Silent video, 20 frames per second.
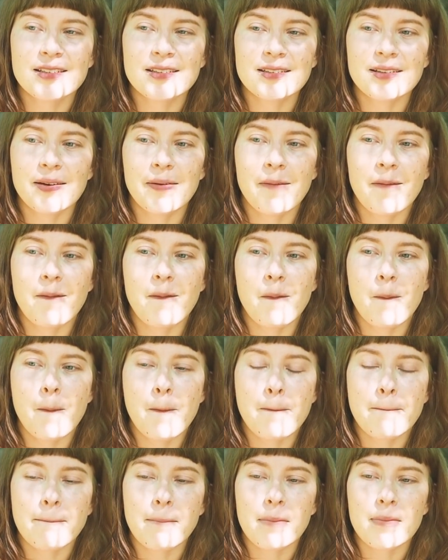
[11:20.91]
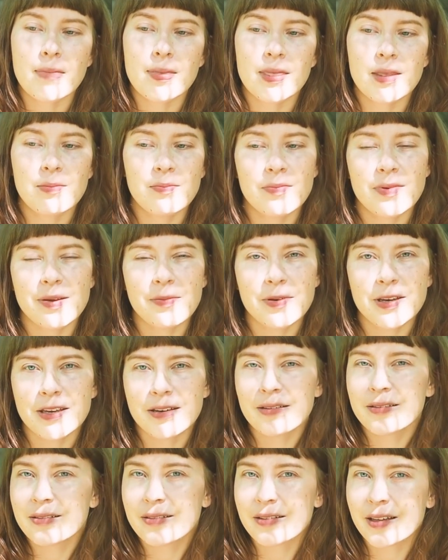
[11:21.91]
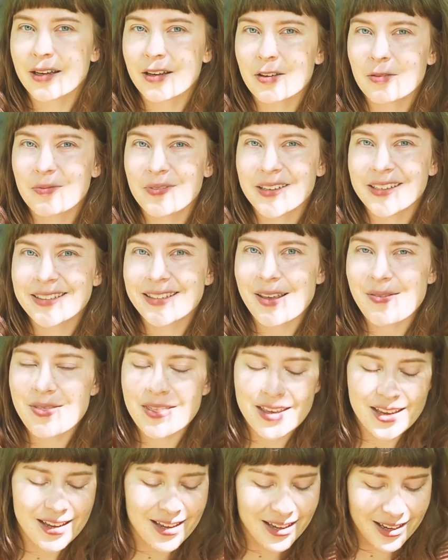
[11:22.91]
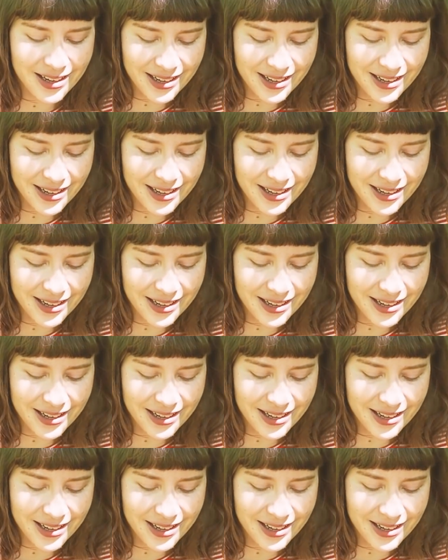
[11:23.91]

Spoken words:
so maybe that could be something.